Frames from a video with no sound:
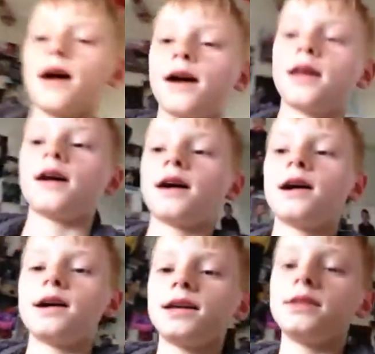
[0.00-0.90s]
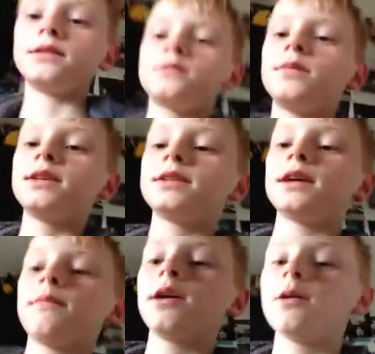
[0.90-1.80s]
Hi guys, it's me
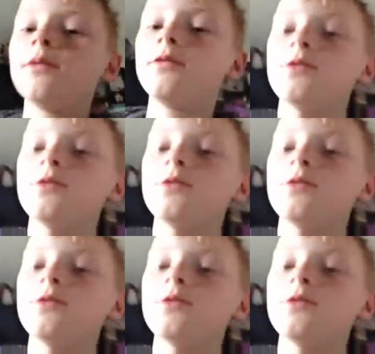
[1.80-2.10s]
Sammy with